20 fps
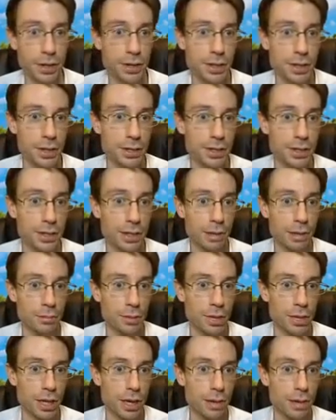nice
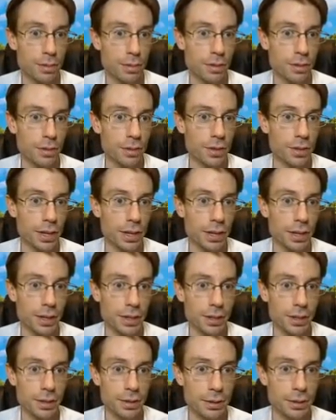thumbs up.
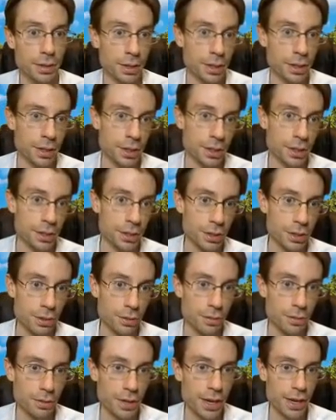Thank you,
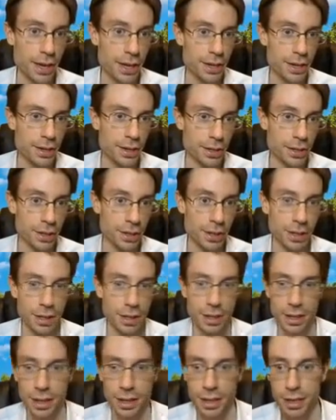Sophie Ann.
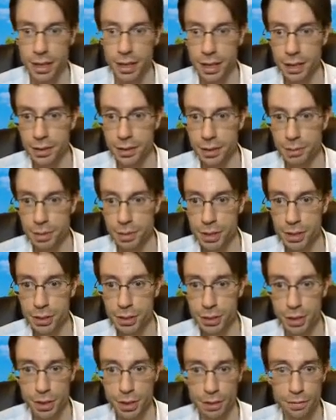And then we
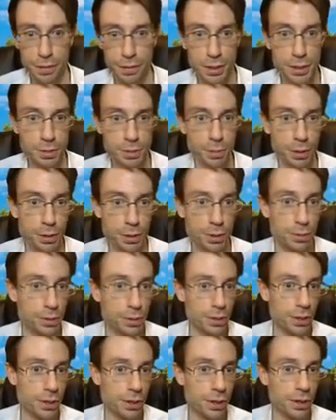just got a Facebook
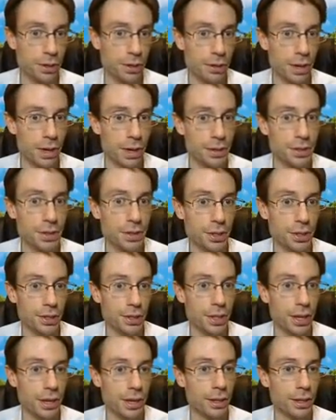user here who
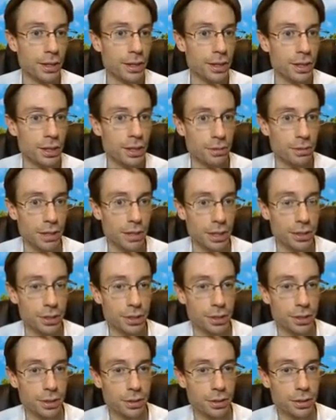hasn't
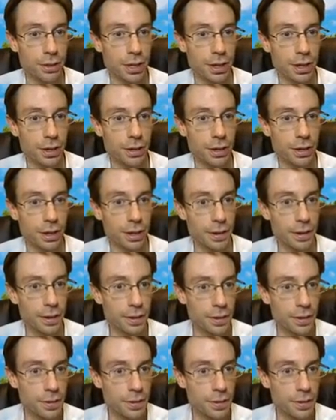registered their